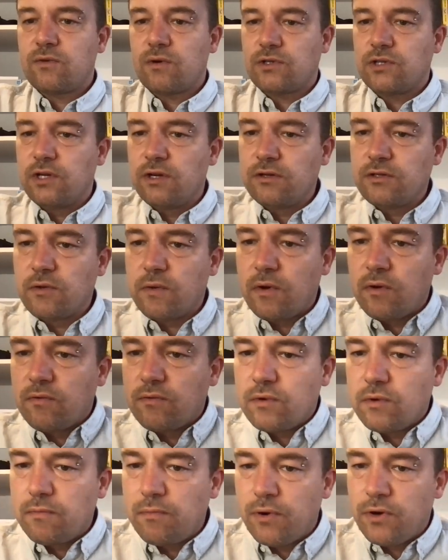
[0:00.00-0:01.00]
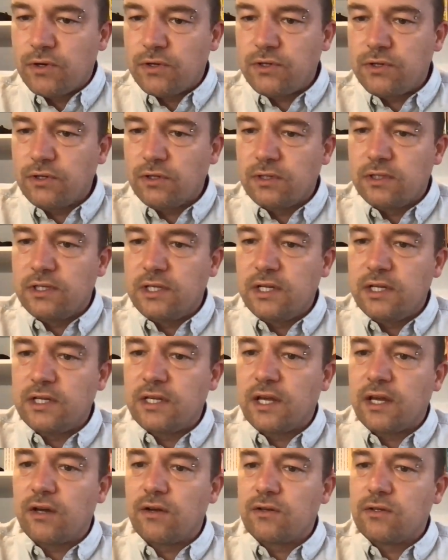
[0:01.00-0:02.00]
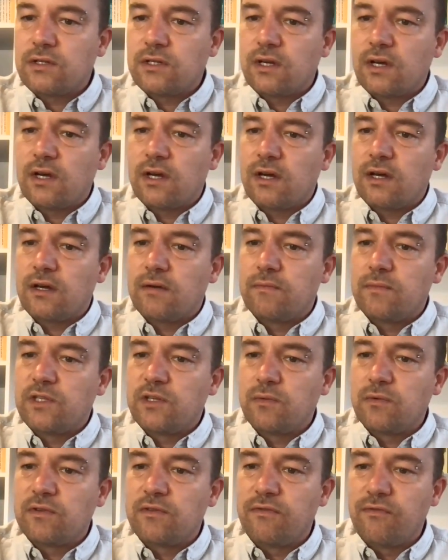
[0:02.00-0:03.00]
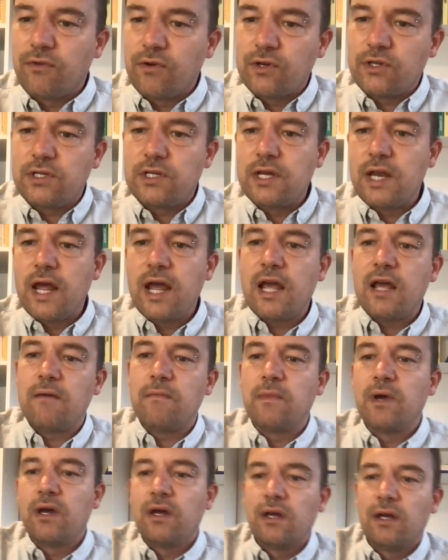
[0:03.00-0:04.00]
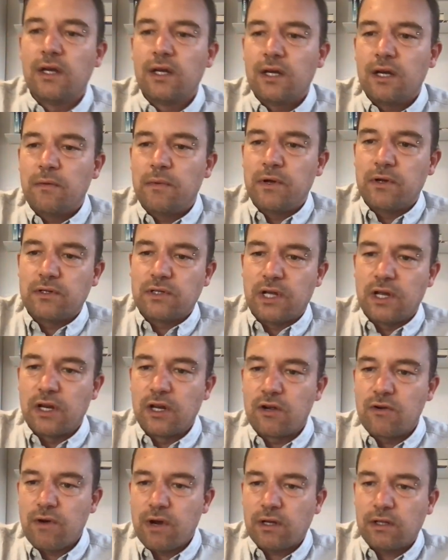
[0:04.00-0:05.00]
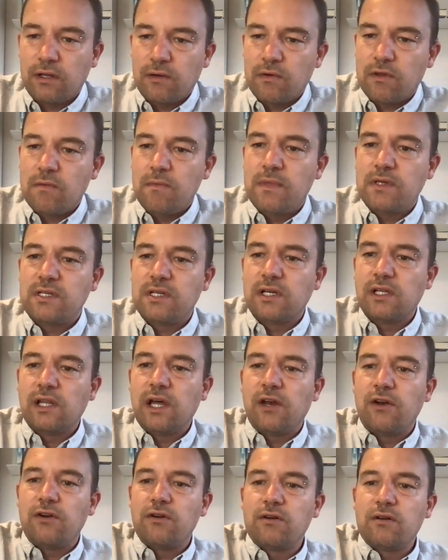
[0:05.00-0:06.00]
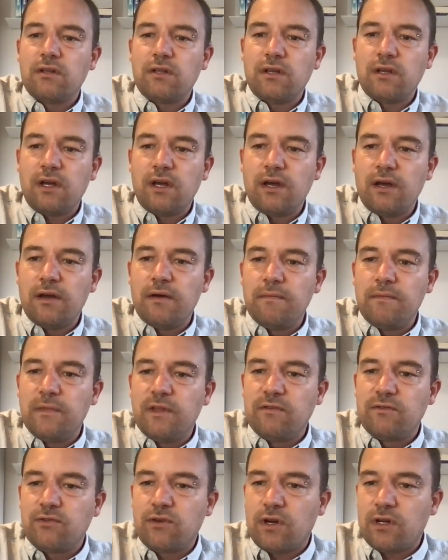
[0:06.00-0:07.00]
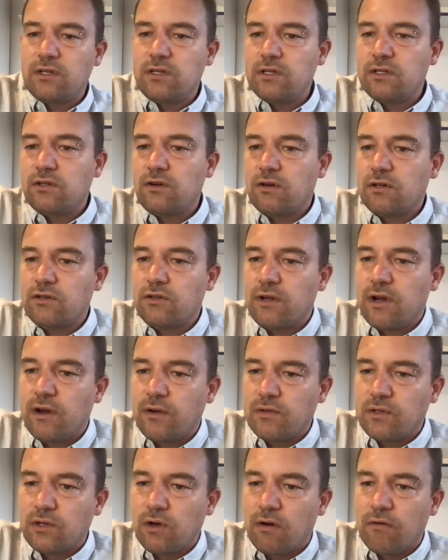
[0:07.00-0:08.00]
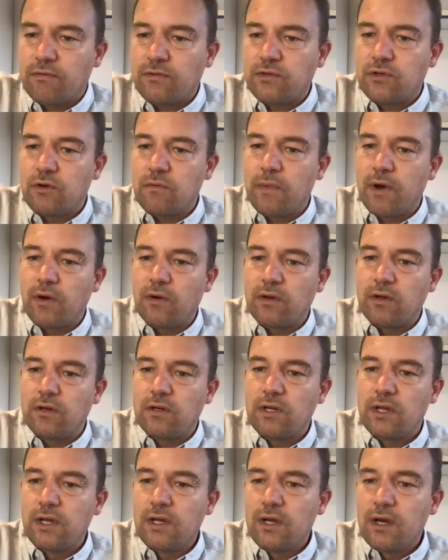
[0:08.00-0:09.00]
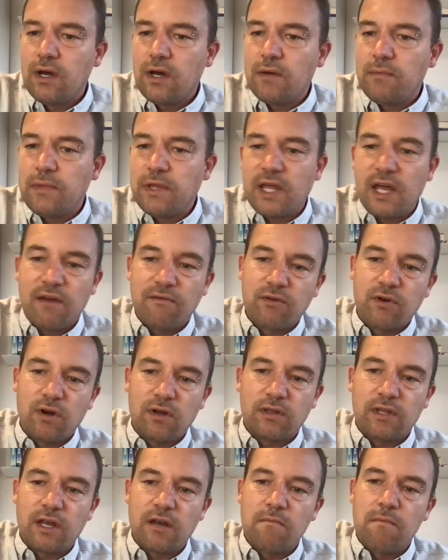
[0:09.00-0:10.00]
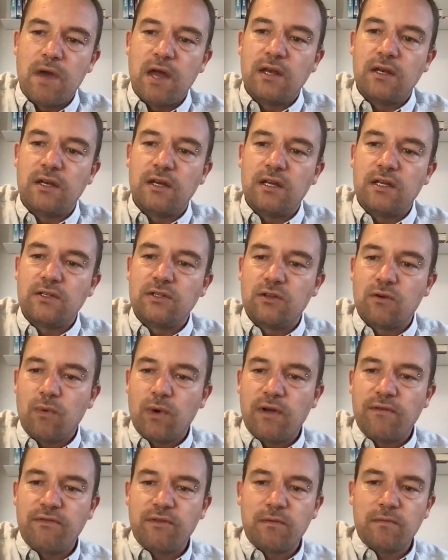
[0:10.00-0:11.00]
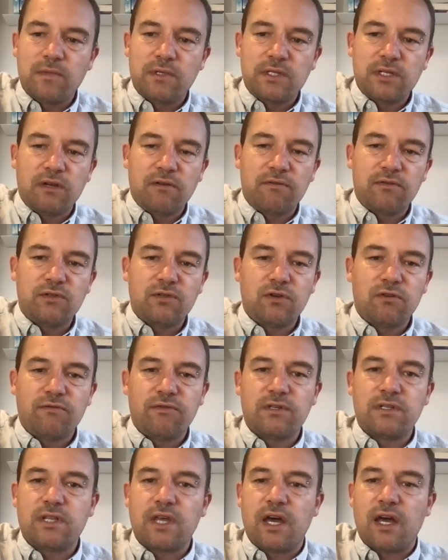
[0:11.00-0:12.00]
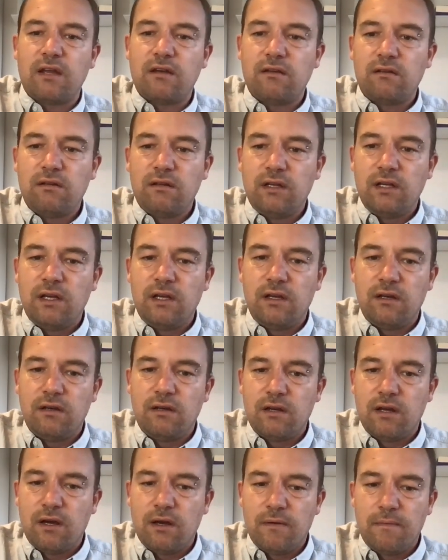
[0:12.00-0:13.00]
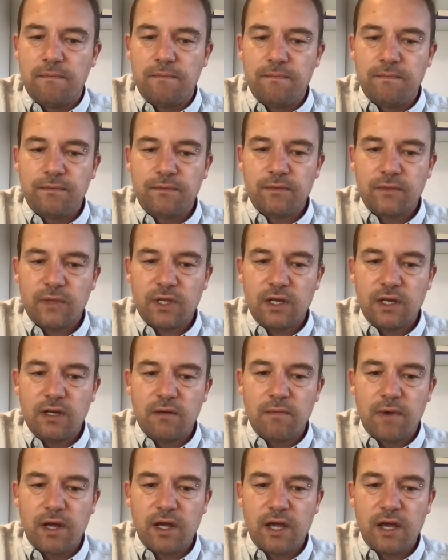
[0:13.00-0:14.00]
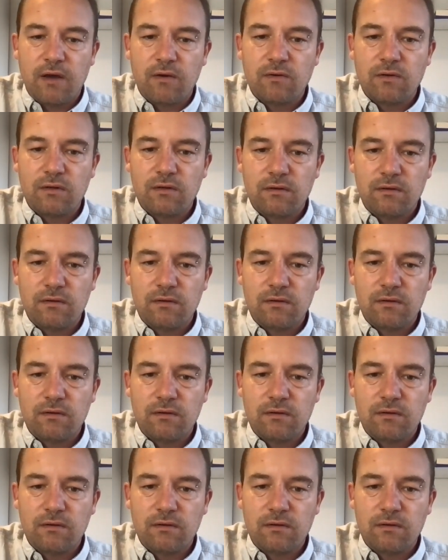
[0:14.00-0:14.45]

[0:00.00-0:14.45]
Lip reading: question here is around personal details. Someone's first name appears incorrectly with a missing letter, and they've tried to talk to their housing officer about it, but they haven't got that amended. Is there a way for them to self-service that in My Account?